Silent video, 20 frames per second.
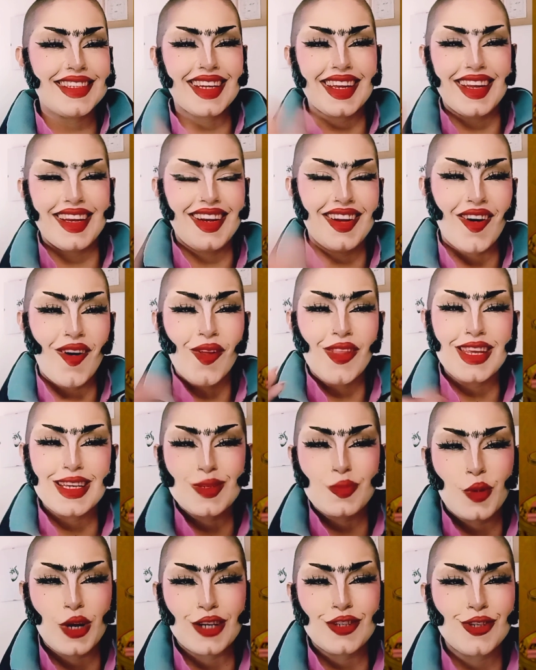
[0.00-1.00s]
in all these
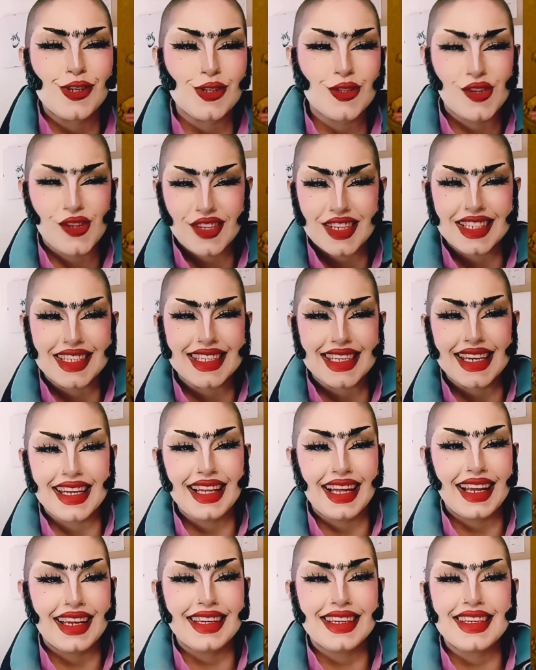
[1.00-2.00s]
pictures, you could see
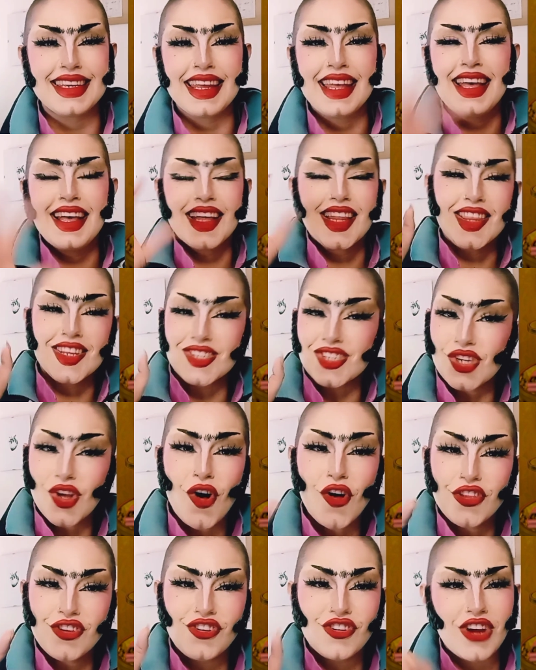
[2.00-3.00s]
like the
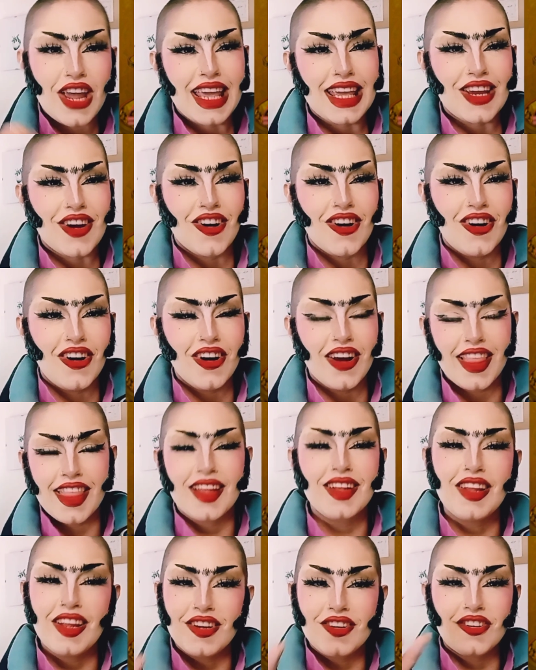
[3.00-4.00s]
salt shaker, the
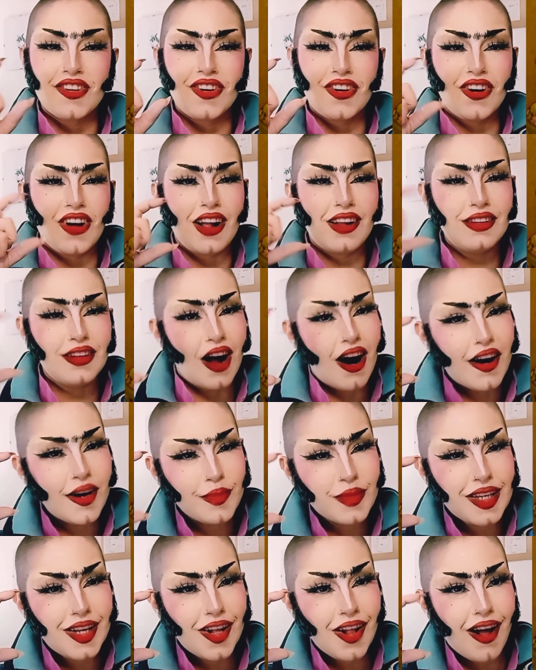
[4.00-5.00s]
little
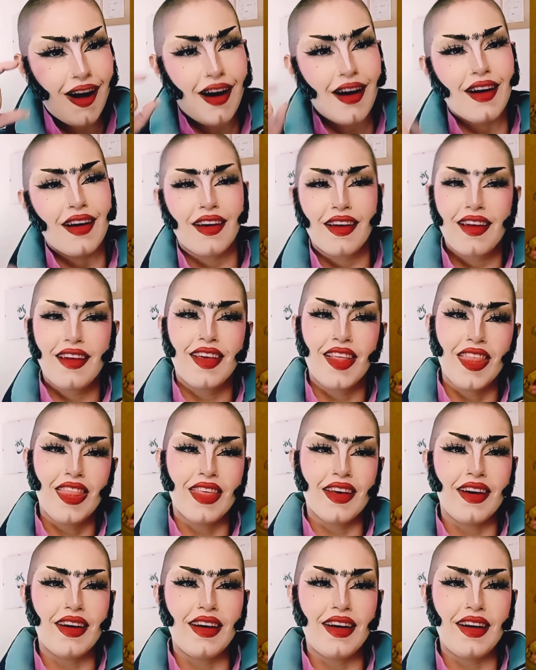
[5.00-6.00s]
alarm clock,
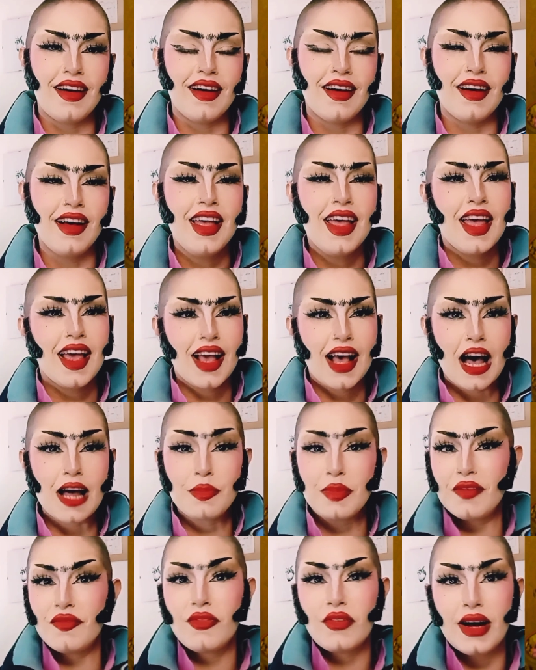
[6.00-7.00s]
the
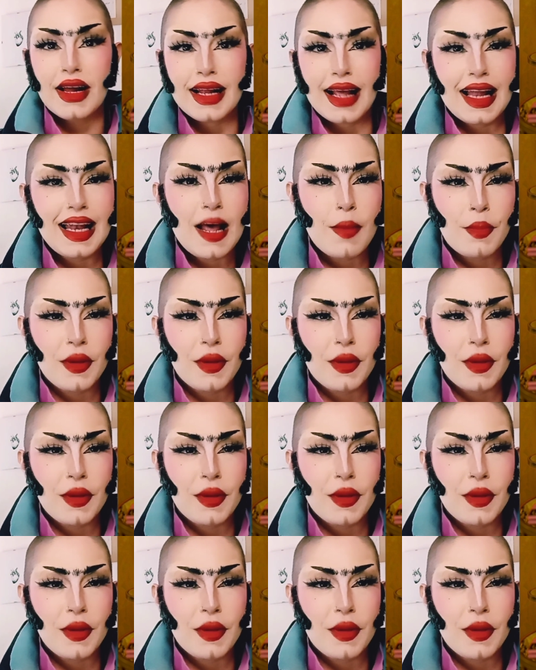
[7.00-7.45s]
Carmen Farala